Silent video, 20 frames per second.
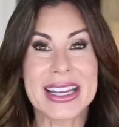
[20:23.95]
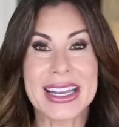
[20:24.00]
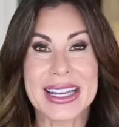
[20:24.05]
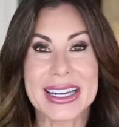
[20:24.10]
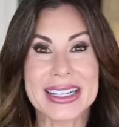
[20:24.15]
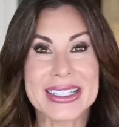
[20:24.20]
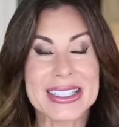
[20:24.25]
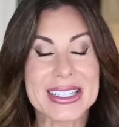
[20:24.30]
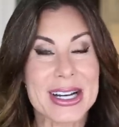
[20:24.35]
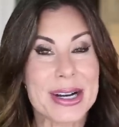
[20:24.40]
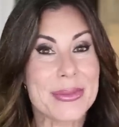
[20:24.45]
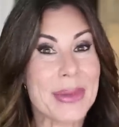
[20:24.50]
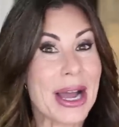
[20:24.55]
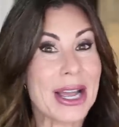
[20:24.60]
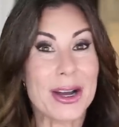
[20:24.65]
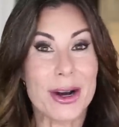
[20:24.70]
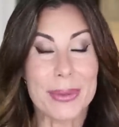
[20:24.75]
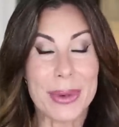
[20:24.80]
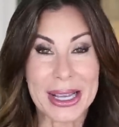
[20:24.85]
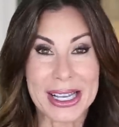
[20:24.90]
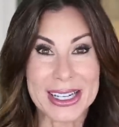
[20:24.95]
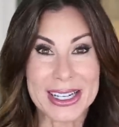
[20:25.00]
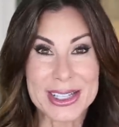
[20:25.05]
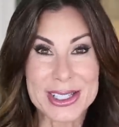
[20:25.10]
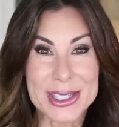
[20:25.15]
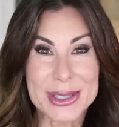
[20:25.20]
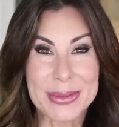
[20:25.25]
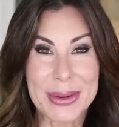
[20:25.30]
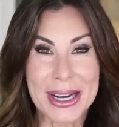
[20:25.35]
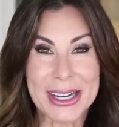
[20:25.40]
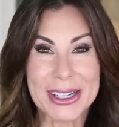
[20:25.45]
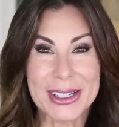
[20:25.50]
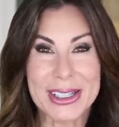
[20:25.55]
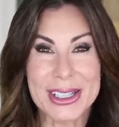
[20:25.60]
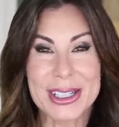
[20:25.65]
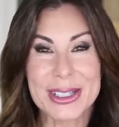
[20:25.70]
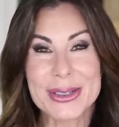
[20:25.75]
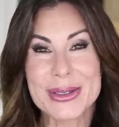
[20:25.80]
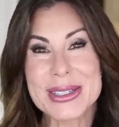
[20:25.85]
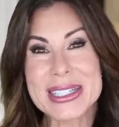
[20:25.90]
And I hope I could inspire
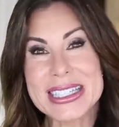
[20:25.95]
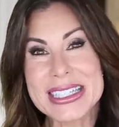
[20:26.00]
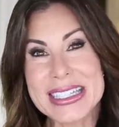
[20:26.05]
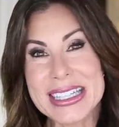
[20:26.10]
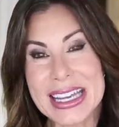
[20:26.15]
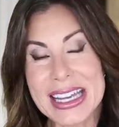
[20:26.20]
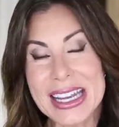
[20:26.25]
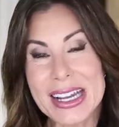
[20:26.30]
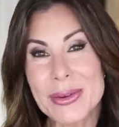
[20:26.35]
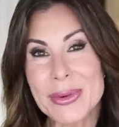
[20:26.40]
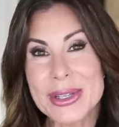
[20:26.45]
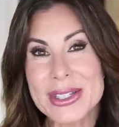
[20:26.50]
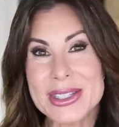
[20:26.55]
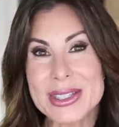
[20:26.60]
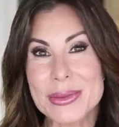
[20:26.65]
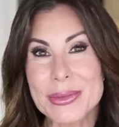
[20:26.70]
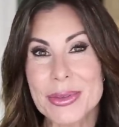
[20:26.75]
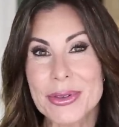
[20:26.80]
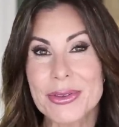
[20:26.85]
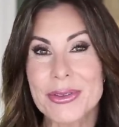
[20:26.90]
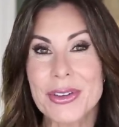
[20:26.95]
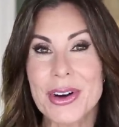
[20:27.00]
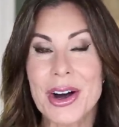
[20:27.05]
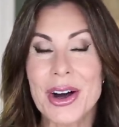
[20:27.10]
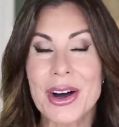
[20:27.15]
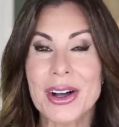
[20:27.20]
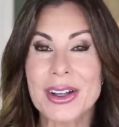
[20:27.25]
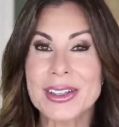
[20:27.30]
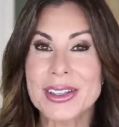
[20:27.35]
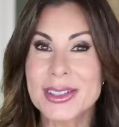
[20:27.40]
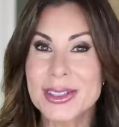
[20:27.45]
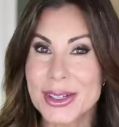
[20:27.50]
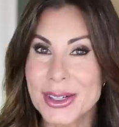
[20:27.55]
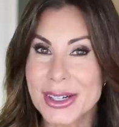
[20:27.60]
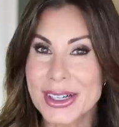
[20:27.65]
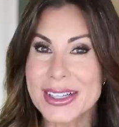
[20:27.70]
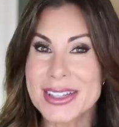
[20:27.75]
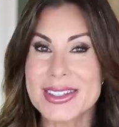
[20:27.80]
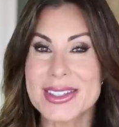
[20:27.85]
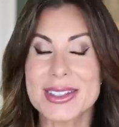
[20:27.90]
you today with some fall
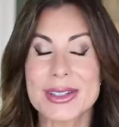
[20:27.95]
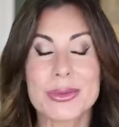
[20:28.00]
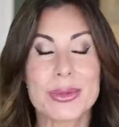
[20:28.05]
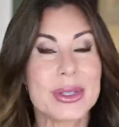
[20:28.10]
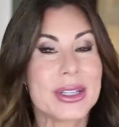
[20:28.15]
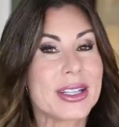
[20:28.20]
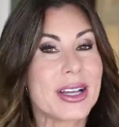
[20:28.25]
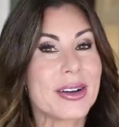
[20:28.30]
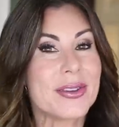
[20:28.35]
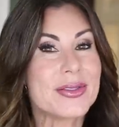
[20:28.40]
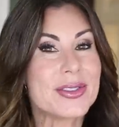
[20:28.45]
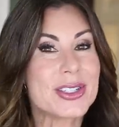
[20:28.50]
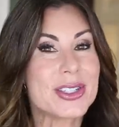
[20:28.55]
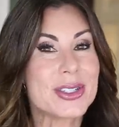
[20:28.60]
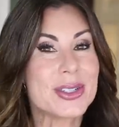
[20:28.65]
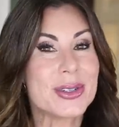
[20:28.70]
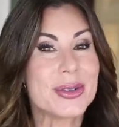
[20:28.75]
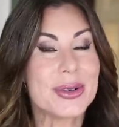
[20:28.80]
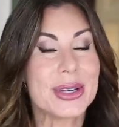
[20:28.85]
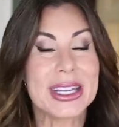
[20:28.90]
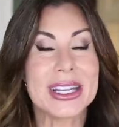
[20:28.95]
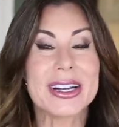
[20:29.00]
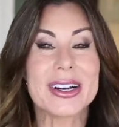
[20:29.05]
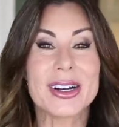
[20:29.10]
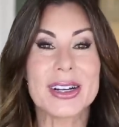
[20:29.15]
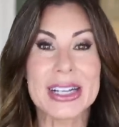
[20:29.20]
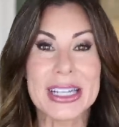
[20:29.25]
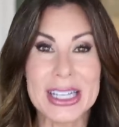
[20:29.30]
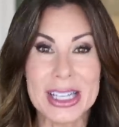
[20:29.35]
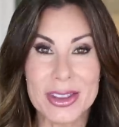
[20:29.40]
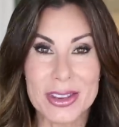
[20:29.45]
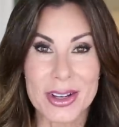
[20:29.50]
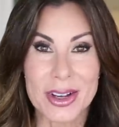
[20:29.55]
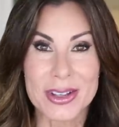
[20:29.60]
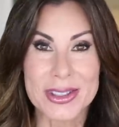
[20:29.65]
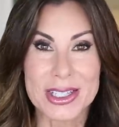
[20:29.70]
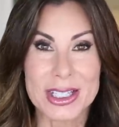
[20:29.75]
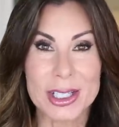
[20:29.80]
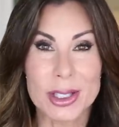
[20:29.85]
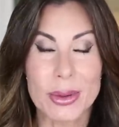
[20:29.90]
looks and would love to hear any
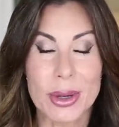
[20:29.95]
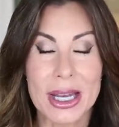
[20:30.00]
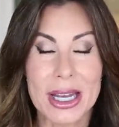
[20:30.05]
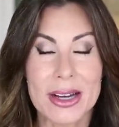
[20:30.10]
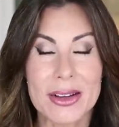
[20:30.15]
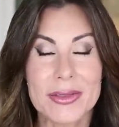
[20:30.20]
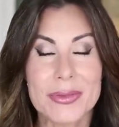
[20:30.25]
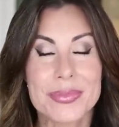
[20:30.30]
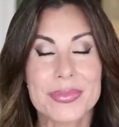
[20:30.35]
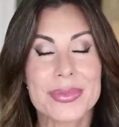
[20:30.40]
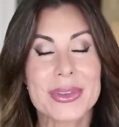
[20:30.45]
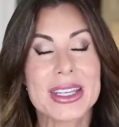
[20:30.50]
thoughts that you have.